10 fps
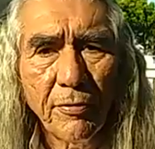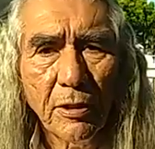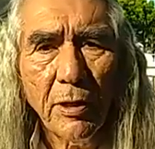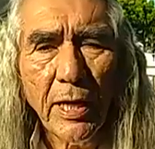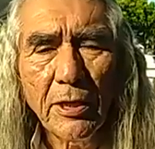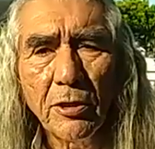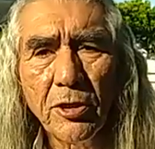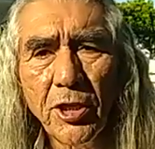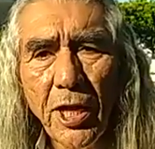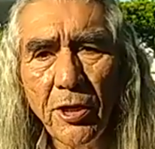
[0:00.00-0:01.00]
the greater
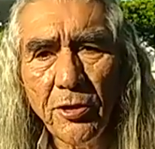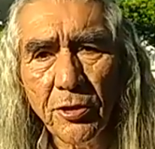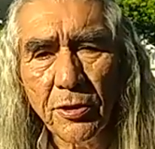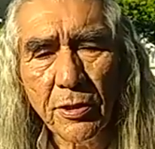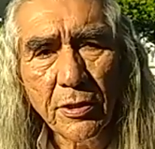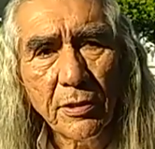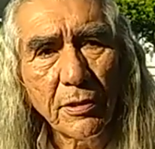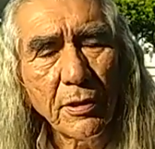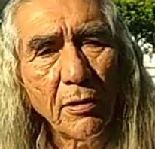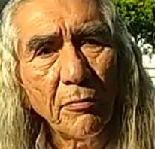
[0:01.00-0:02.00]
changes,
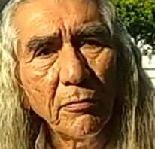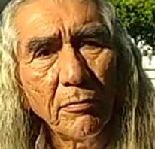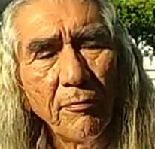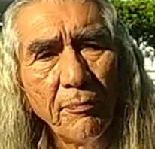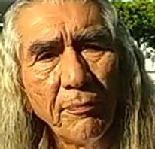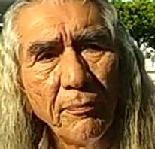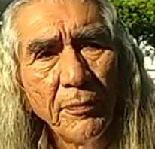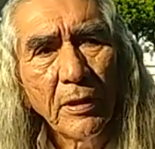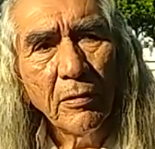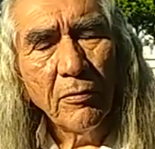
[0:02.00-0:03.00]
that
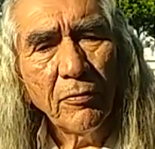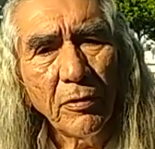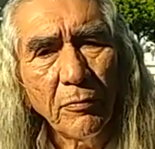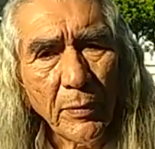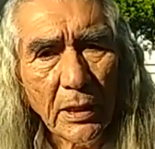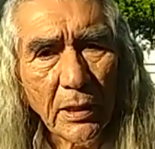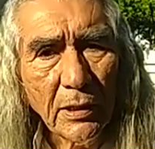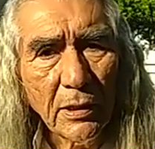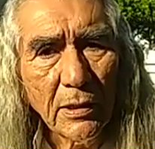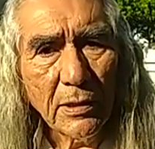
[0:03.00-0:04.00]
for
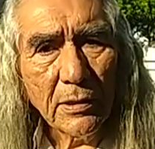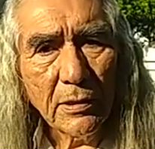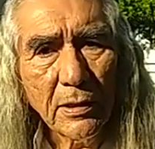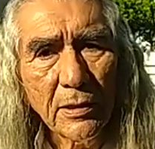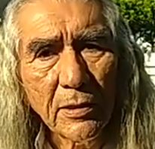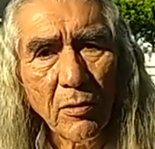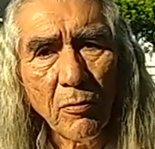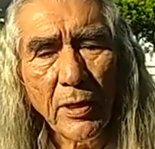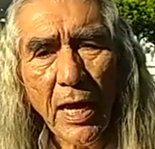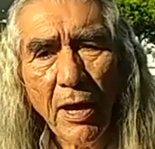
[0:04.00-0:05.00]
me, it's as though
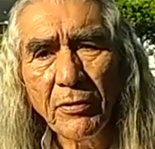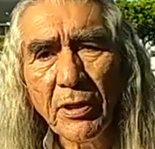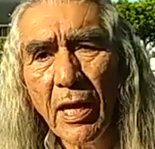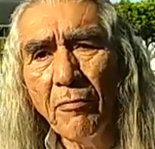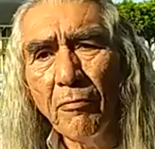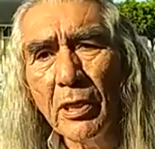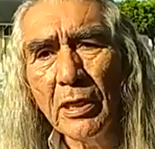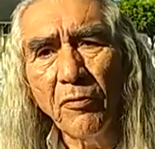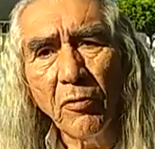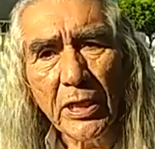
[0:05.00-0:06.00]
we have to have
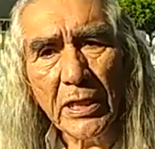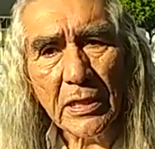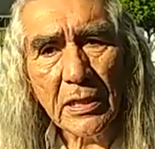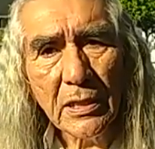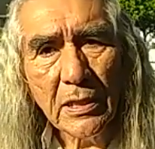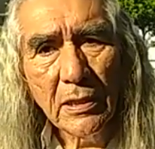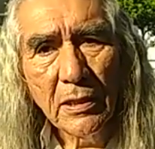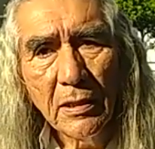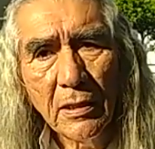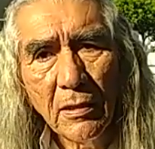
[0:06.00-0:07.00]
one voice,
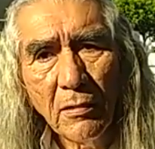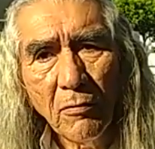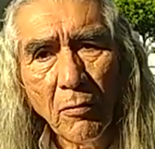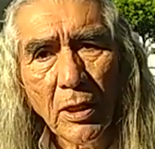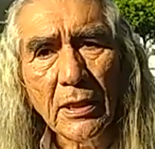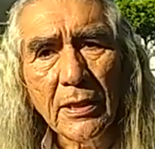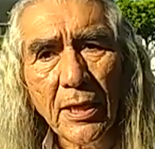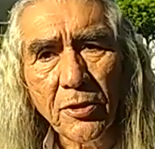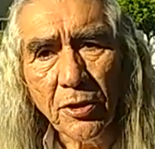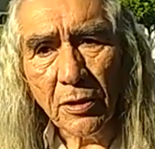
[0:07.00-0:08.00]
one
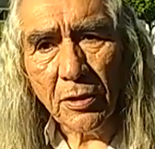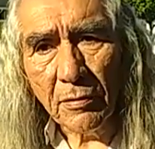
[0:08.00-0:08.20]
intention.